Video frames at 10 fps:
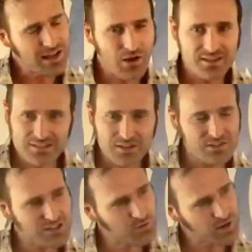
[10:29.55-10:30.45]
Now I see
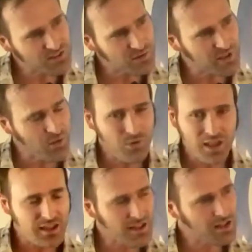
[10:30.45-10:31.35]
the sunrise, I'm like,
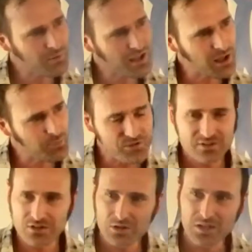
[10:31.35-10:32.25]
why the hell am I up
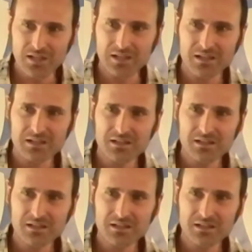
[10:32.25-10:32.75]
this early?